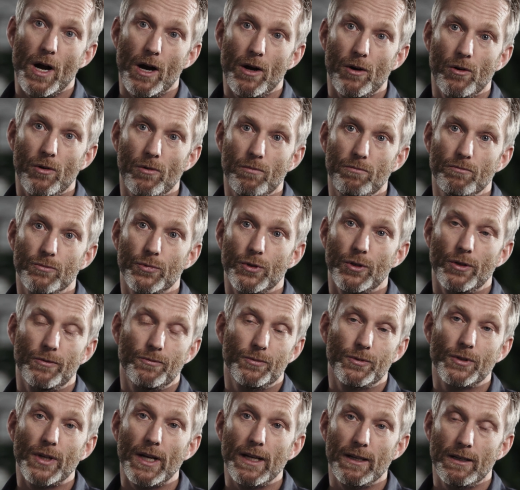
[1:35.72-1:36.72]
our sort
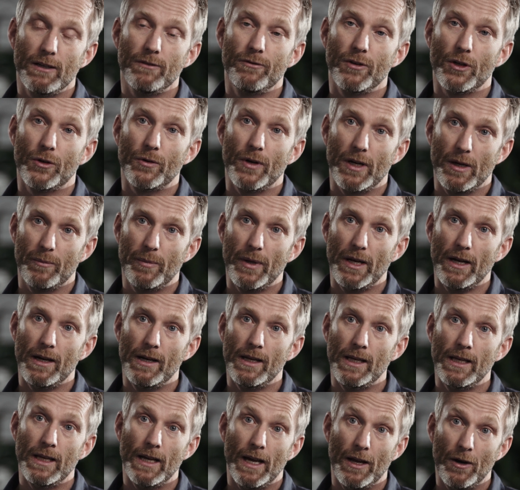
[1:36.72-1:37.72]
of scientific
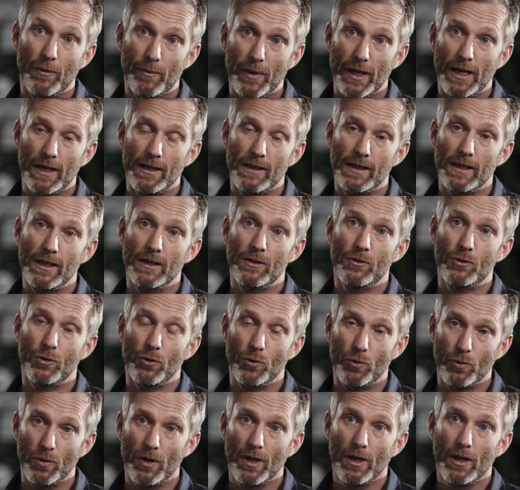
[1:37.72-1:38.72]
credibility and ability
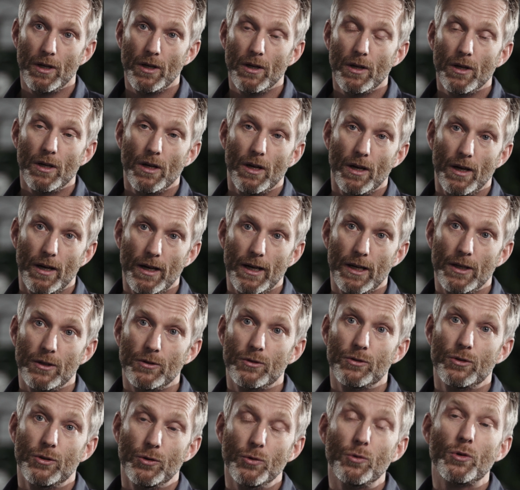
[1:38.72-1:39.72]
to
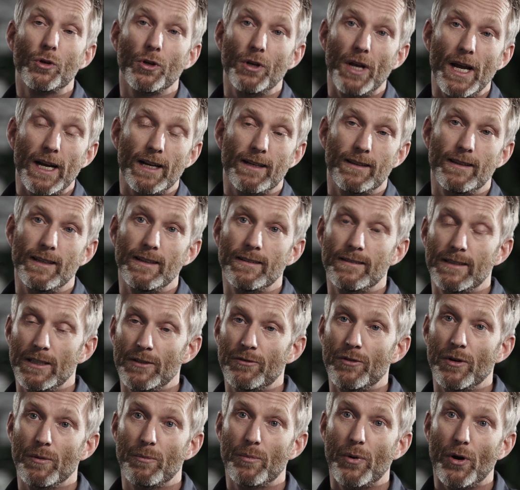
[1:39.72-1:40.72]
uh, to connect these
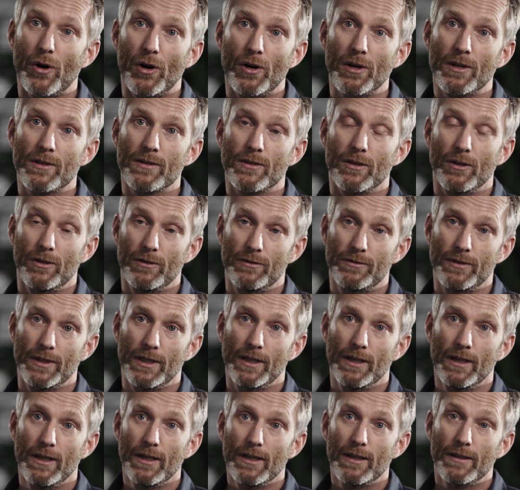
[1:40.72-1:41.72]
different parts of uh,
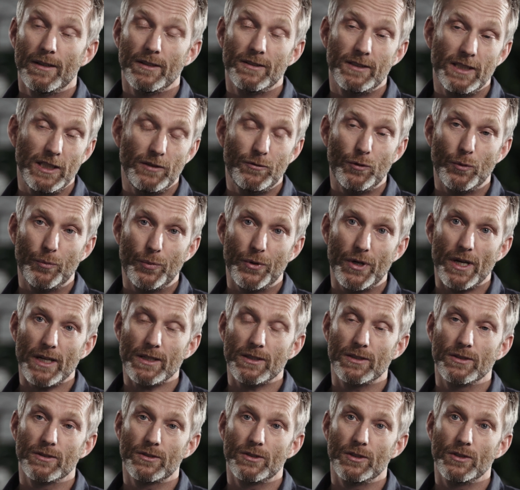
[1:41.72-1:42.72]
the seafood
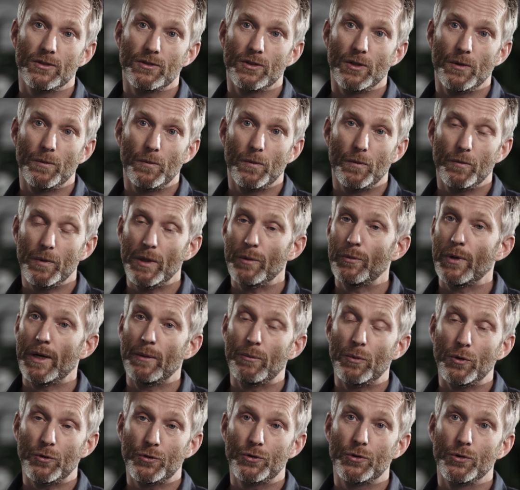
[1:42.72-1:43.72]
production system, we were
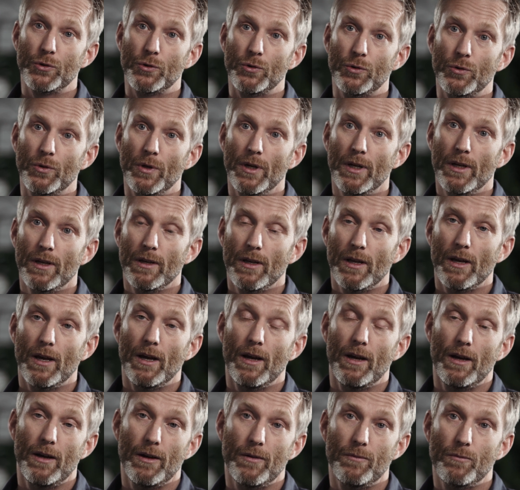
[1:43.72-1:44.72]
able to
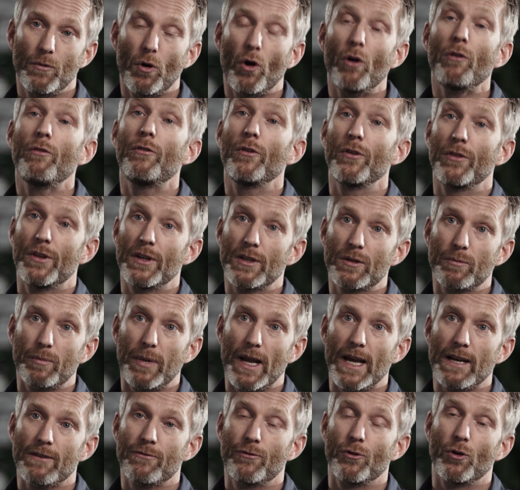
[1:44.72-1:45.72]
uh, offer this
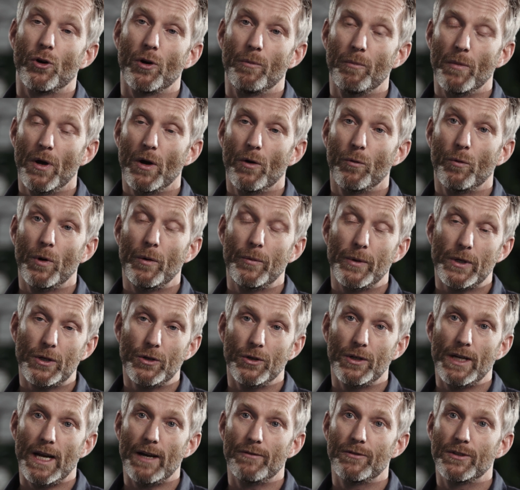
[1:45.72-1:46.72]
platform where we
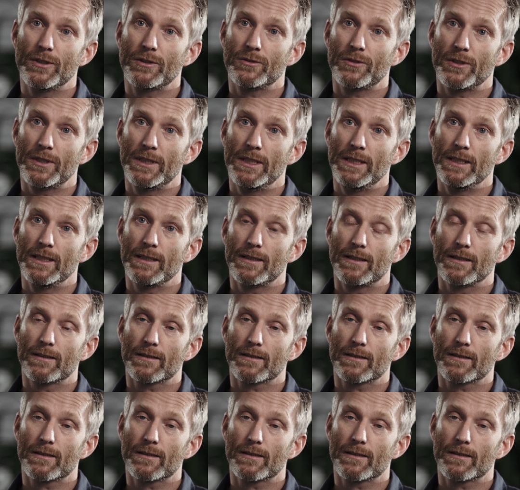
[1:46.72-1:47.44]
could have this strategic